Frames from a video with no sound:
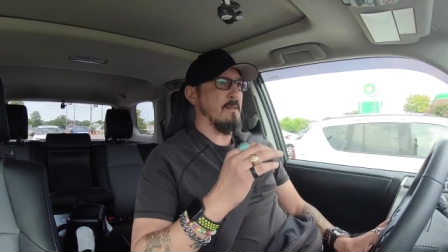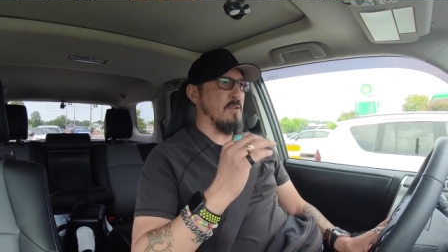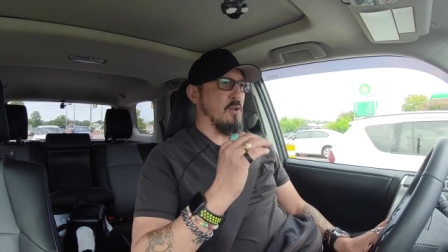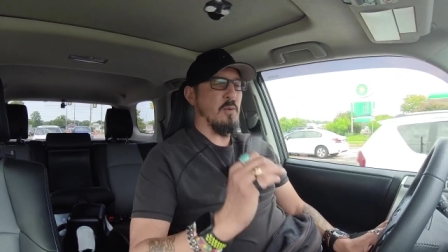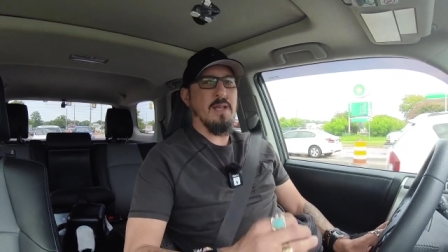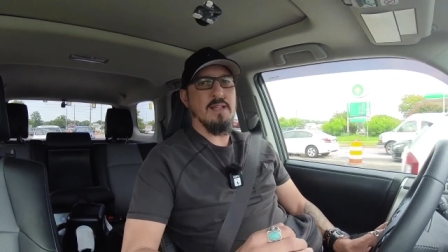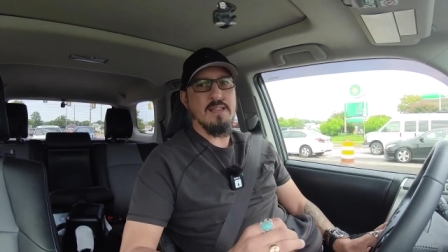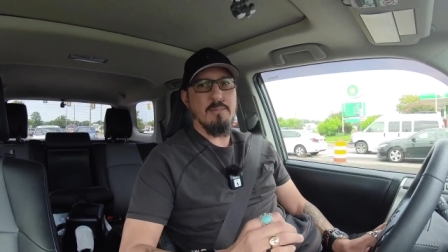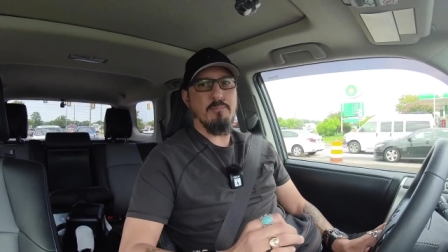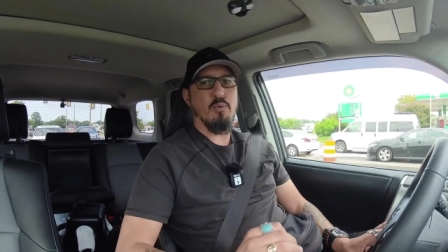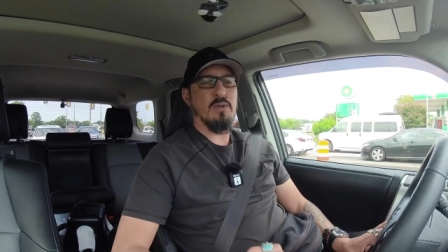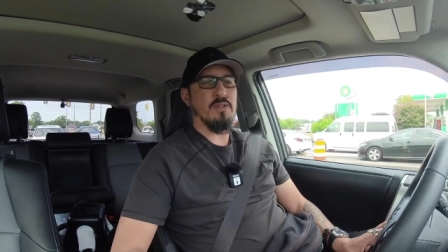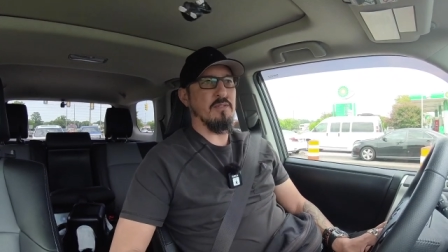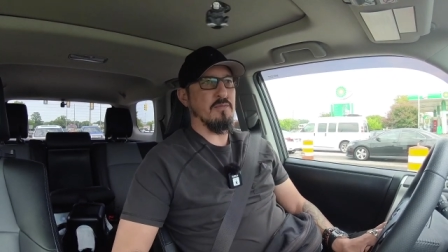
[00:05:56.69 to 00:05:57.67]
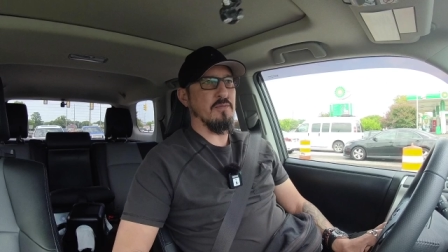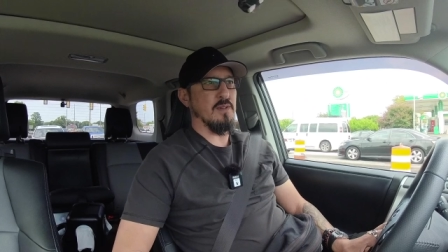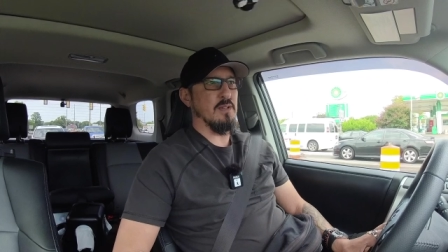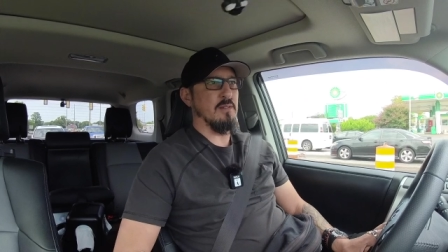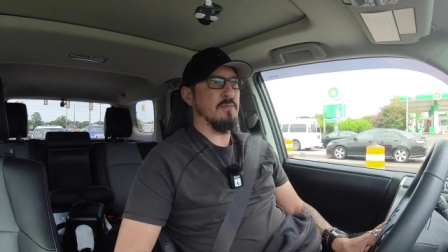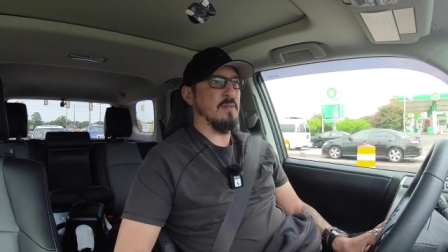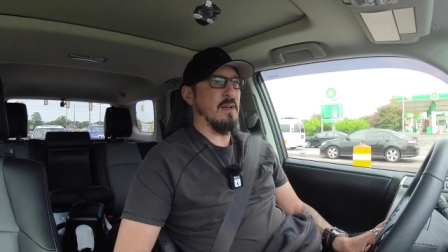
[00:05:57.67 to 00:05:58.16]
you hit that point of,
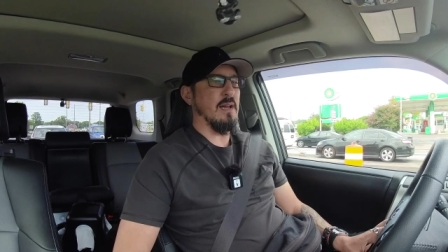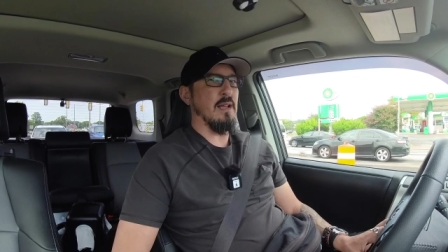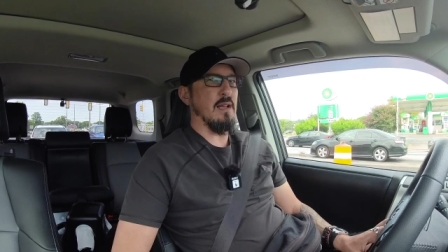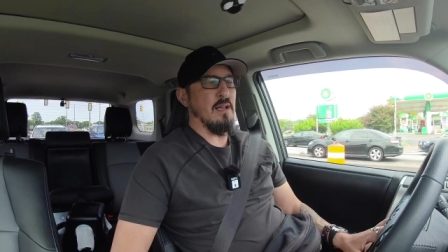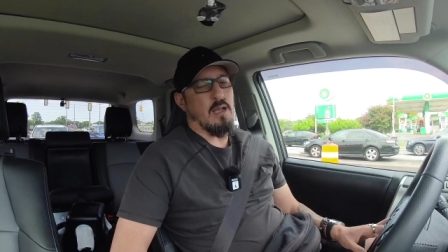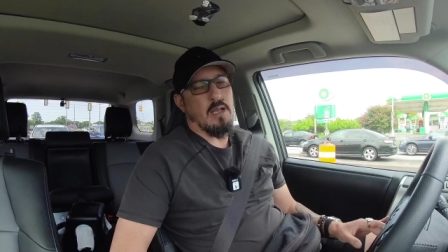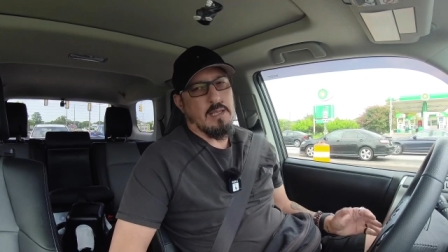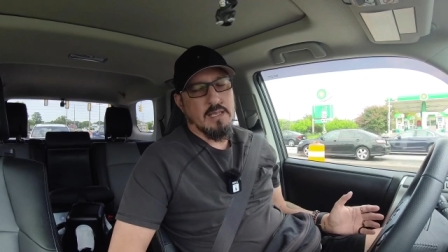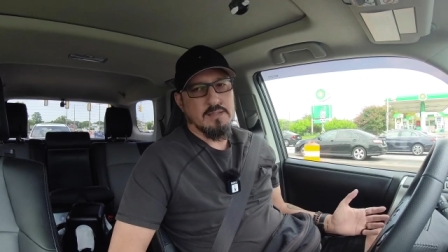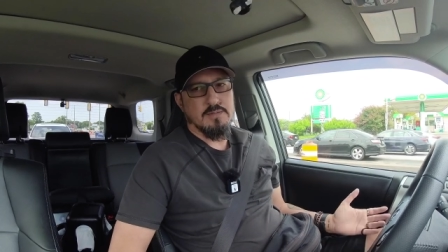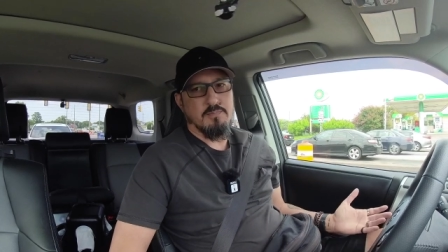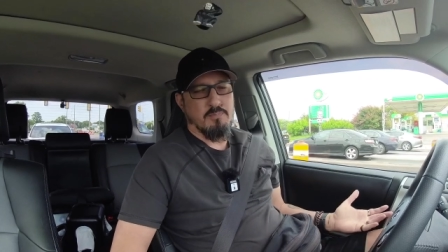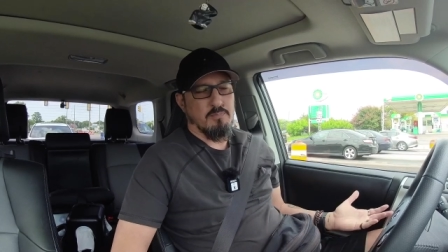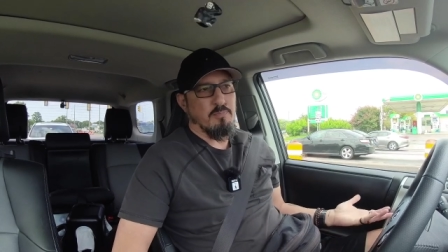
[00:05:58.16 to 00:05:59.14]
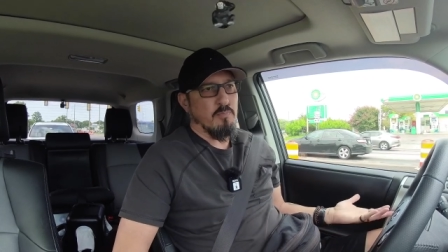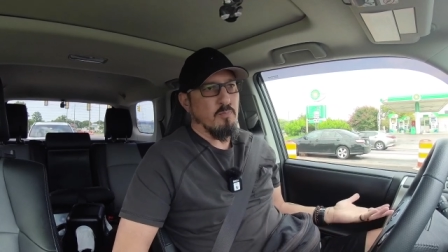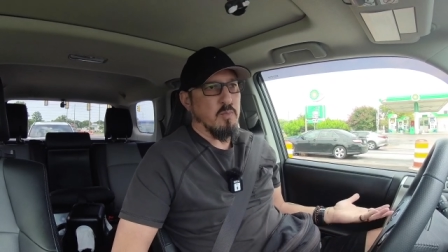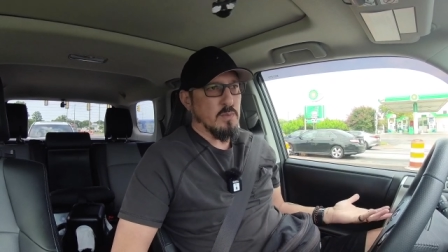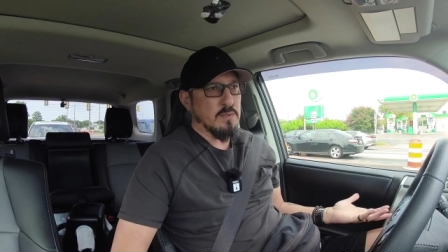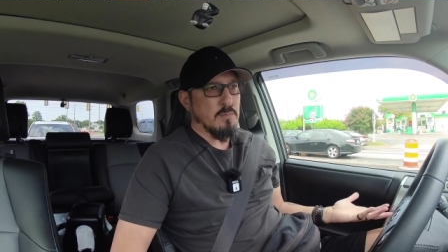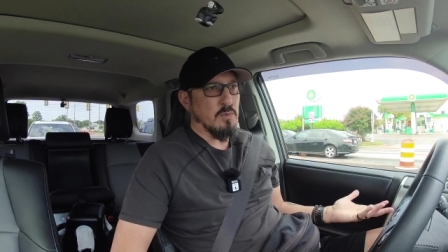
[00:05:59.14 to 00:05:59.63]
of I, I guess,
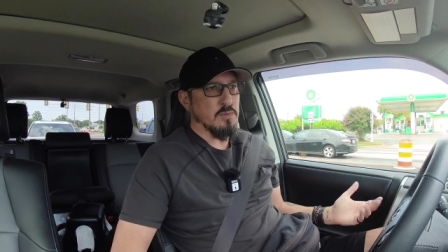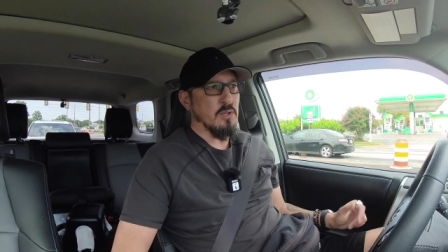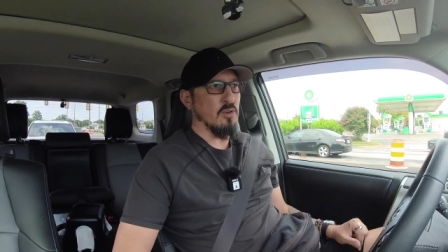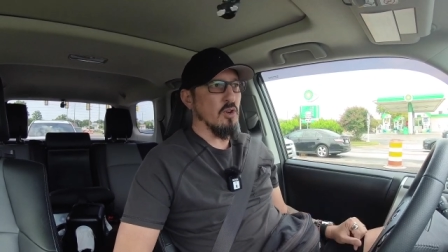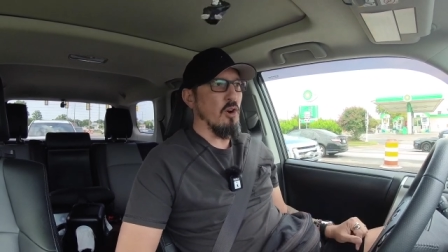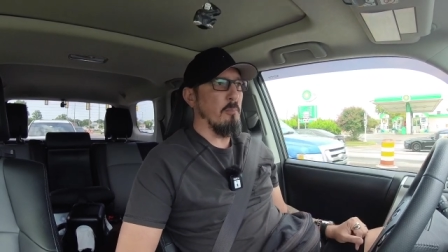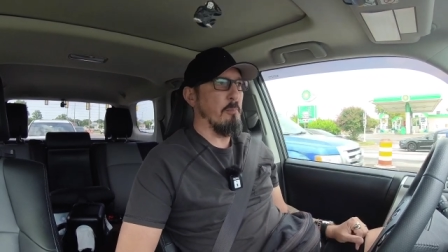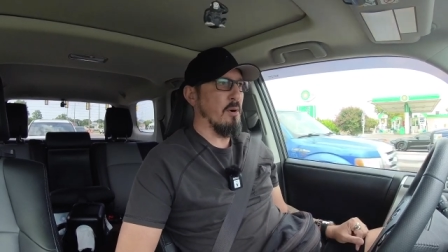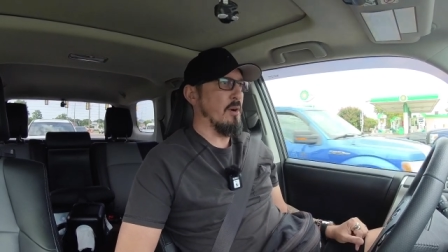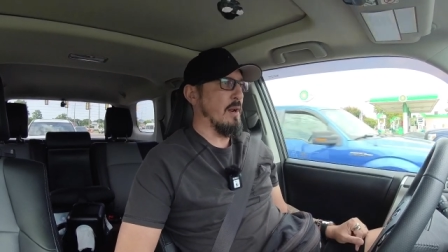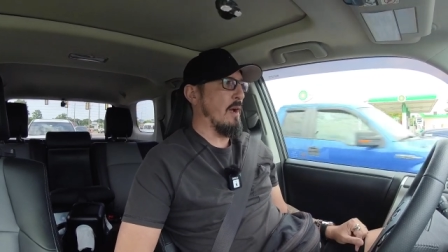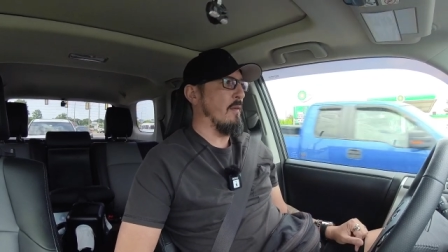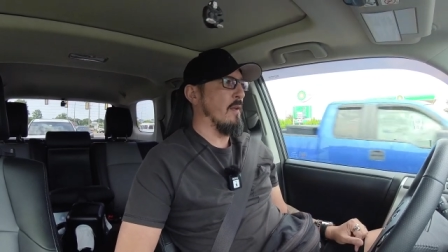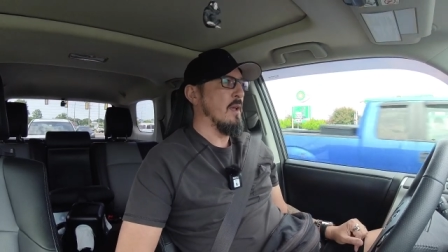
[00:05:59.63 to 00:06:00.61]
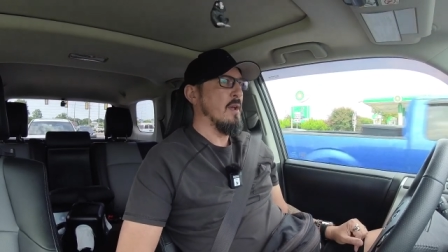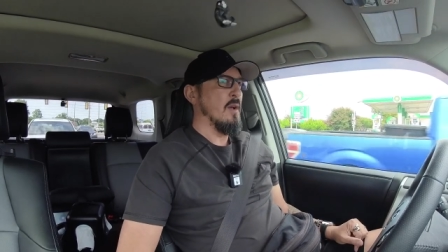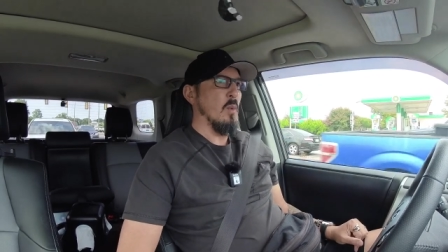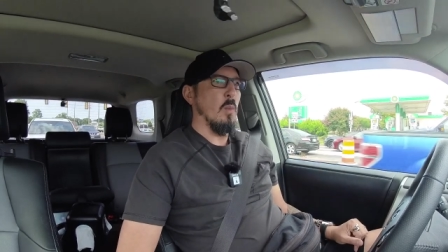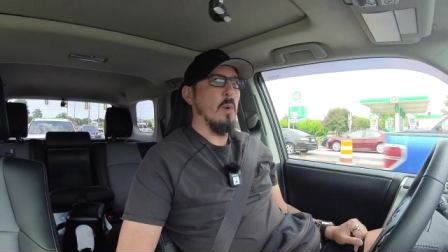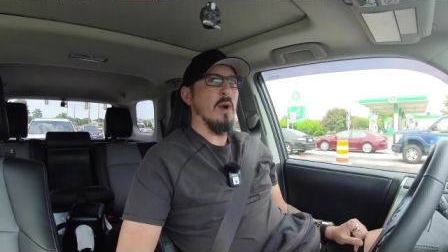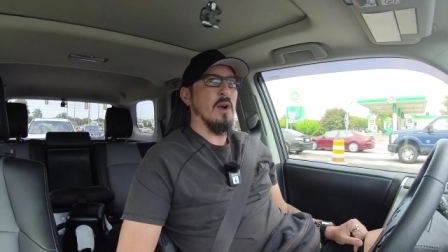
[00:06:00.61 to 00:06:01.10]
what, what they'll call burnout,
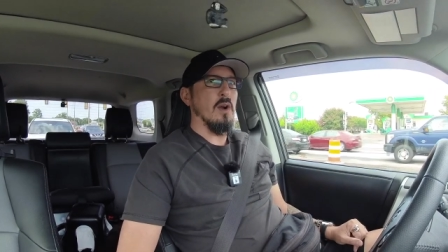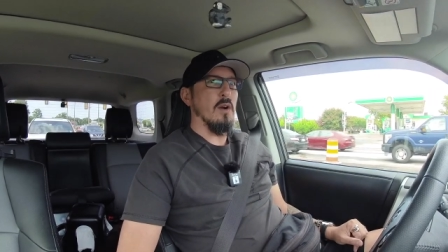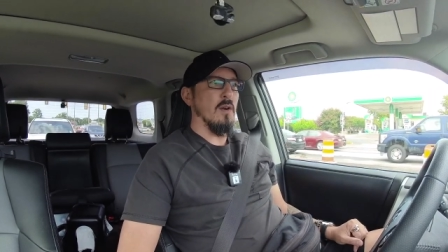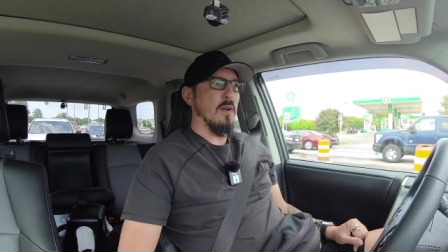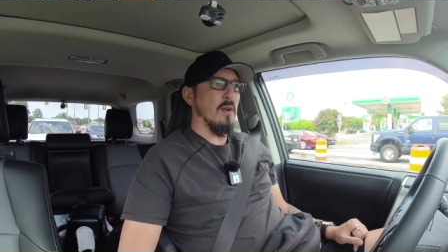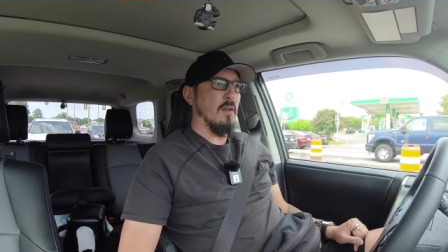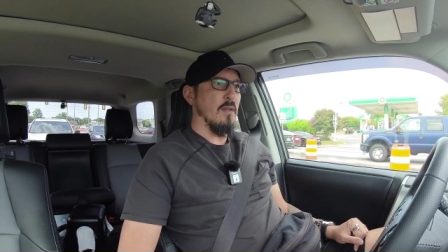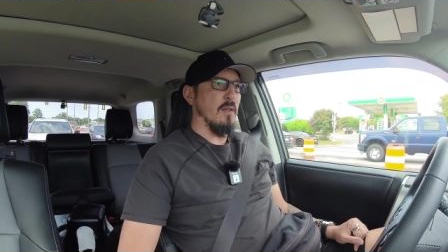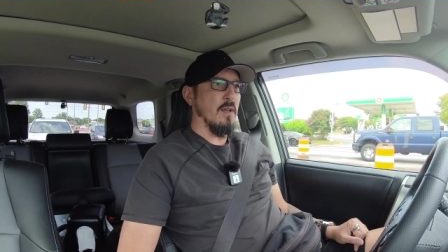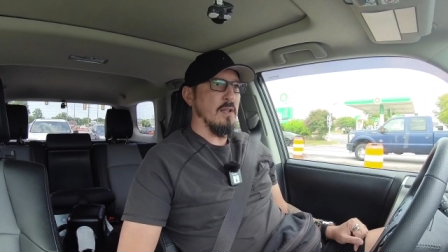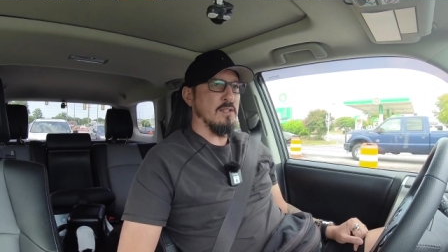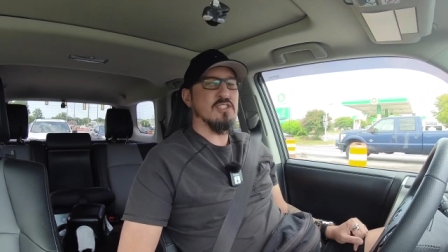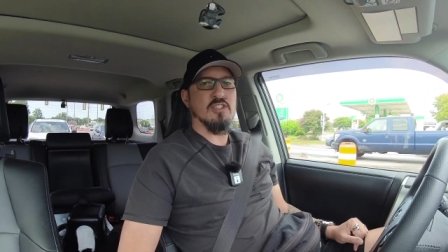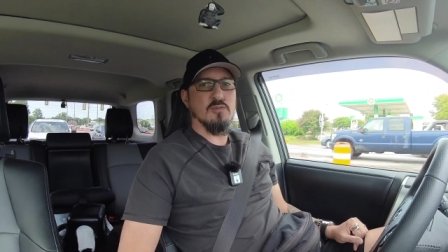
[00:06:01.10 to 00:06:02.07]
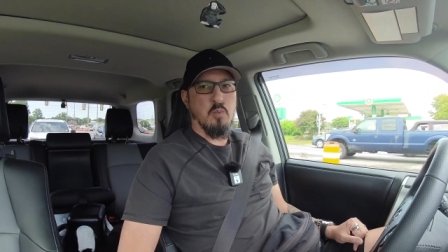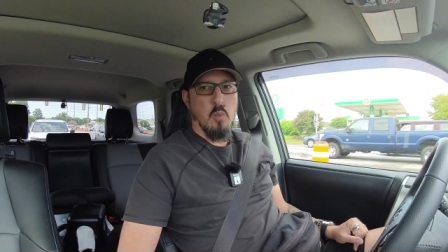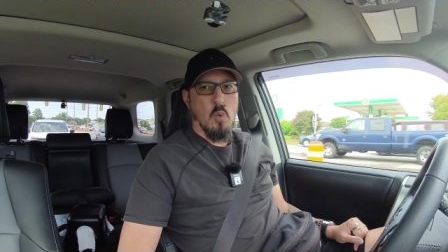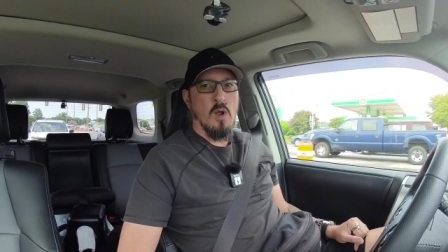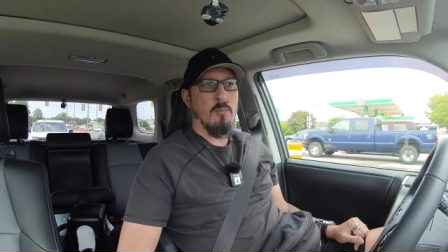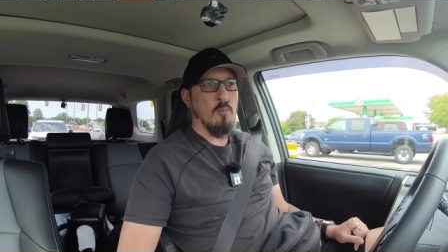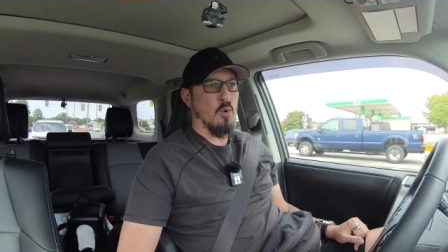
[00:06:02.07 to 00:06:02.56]
where it's just
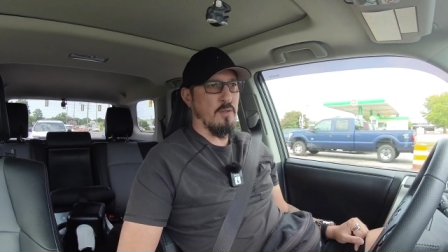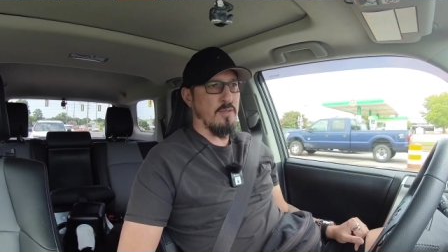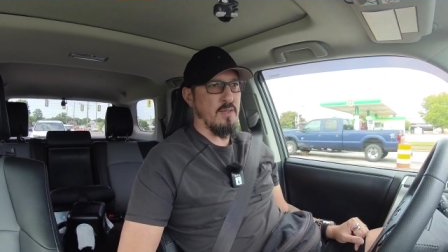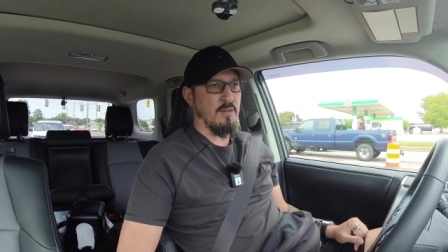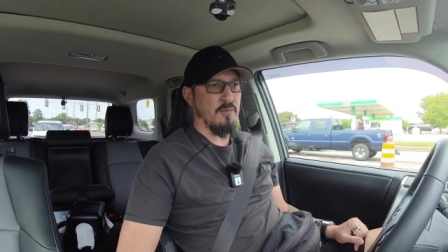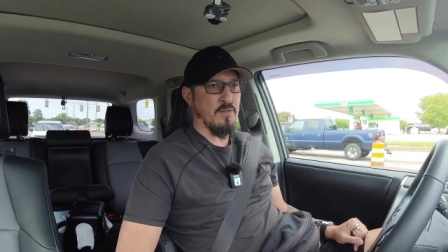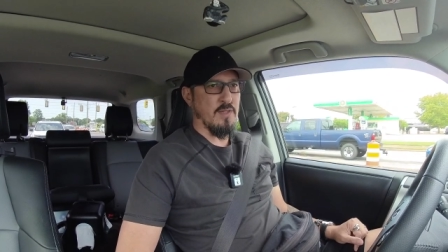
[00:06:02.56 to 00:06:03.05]
one more thing